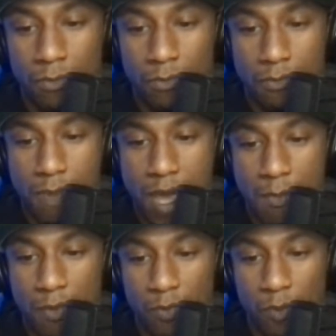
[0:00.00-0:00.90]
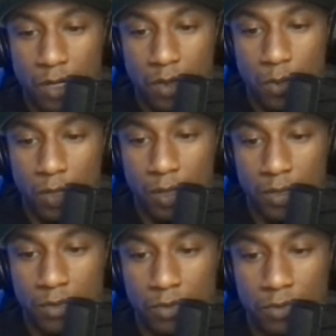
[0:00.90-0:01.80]
map of where you're willing
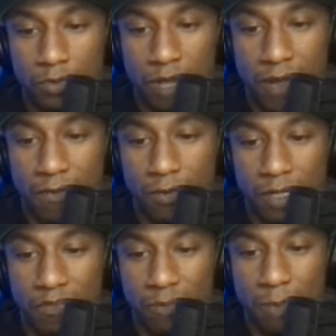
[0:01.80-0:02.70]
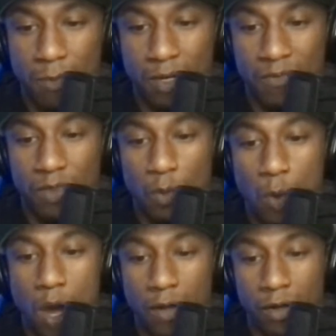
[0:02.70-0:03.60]
to travel. And remember, even the
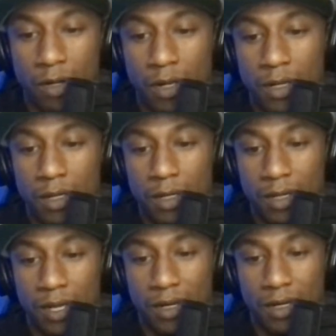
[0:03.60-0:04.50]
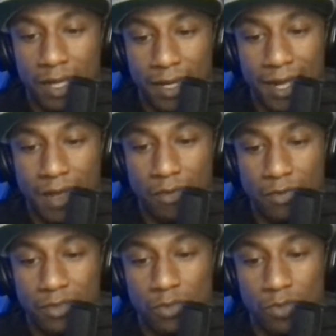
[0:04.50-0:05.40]
water
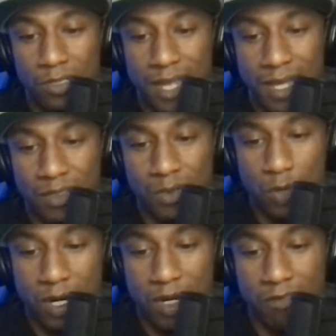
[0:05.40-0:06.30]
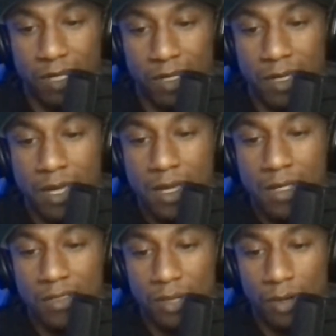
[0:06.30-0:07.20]
counts towards that square area.
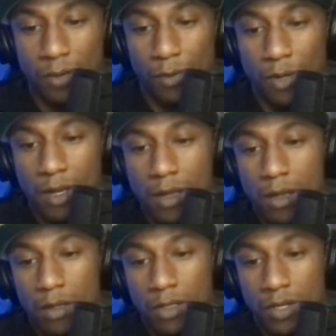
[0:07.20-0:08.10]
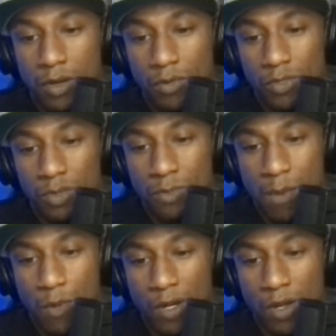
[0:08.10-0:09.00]
So, you might
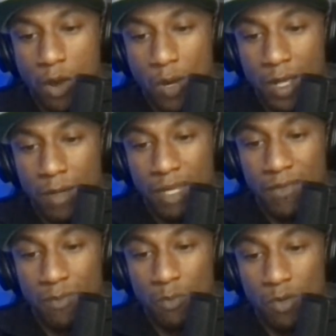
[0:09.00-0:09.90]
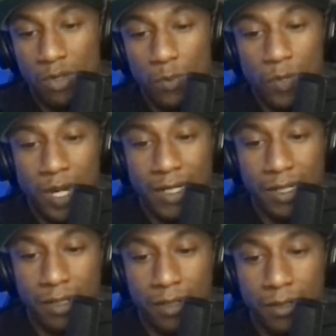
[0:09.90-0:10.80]
want to go in even more than what I did,